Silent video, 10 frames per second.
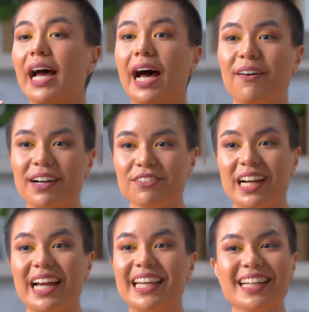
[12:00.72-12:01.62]
However,
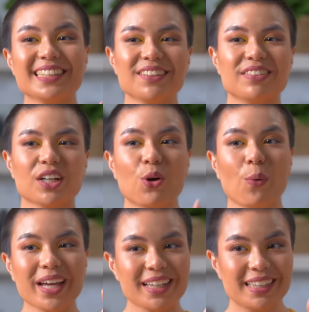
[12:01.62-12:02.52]
I can give a
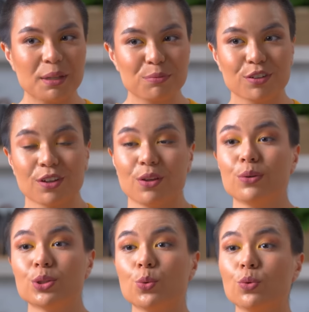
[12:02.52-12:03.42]
quick tip for
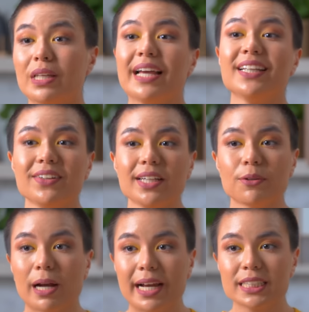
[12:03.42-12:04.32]
those who like to eat
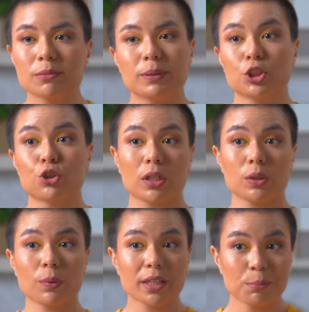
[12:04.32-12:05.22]
rice but
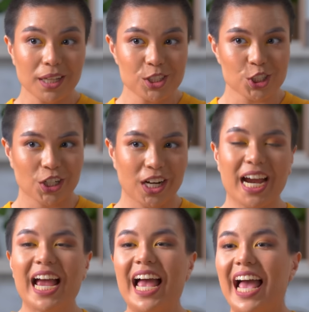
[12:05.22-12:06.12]
struggle with their blood sugar,
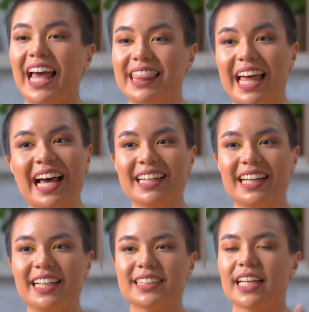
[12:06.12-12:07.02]
and that
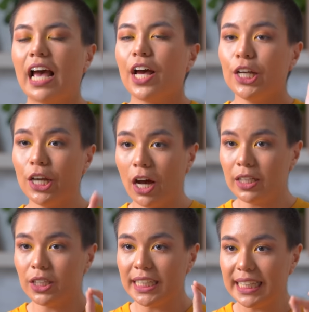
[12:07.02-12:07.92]
is
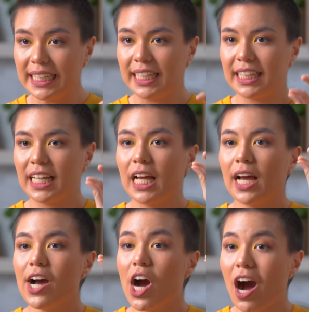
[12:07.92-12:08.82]
not to eat
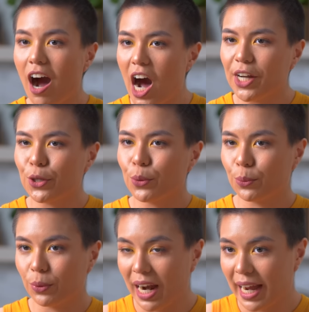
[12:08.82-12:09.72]
hot
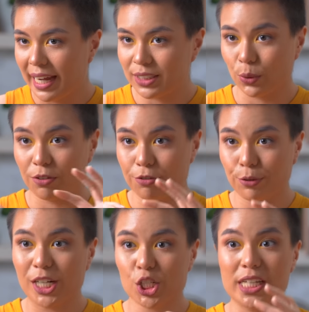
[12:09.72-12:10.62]
rice or
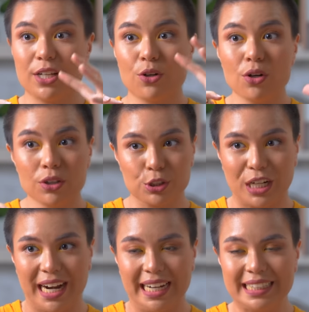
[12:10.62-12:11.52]
freshly cooked
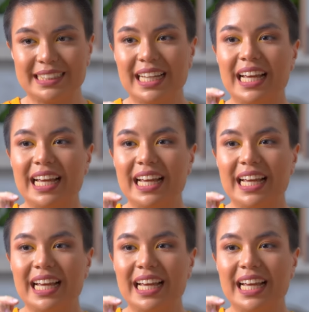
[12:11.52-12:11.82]
rice.